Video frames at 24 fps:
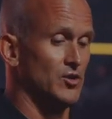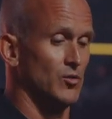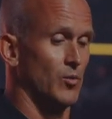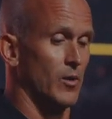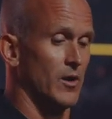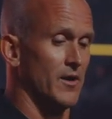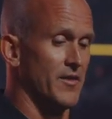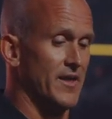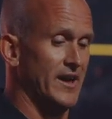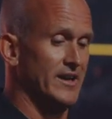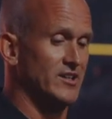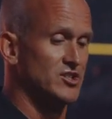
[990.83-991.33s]

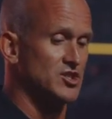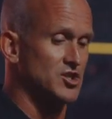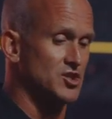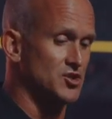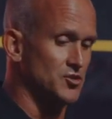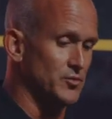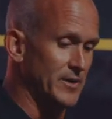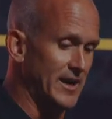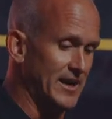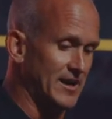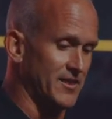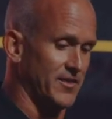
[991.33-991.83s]
where they
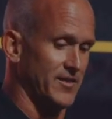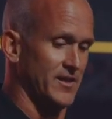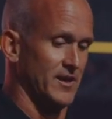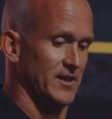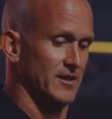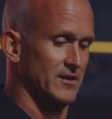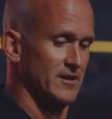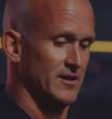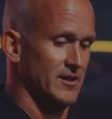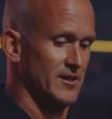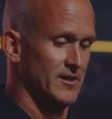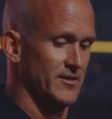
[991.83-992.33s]

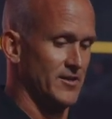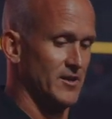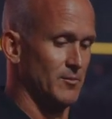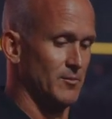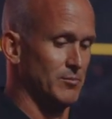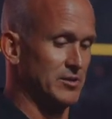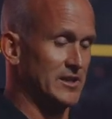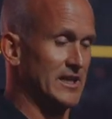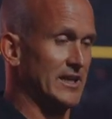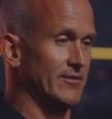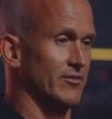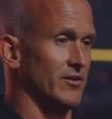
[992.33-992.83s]
strengthened the
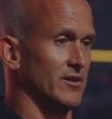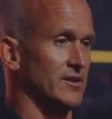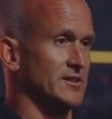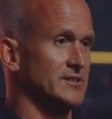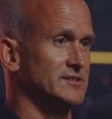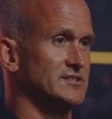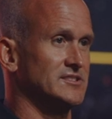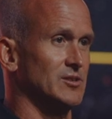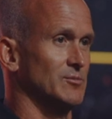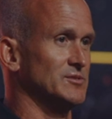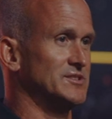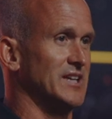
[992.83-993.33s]
believers.
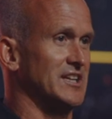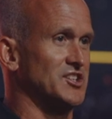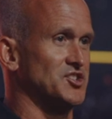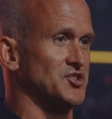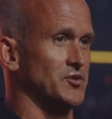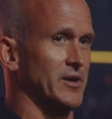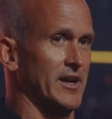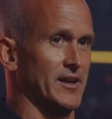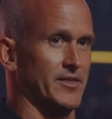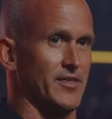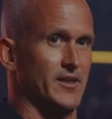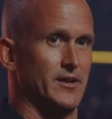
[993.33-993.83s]
Someone say
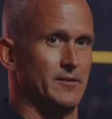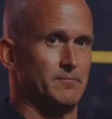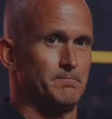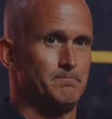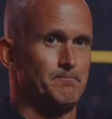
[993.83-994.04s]
strengthen.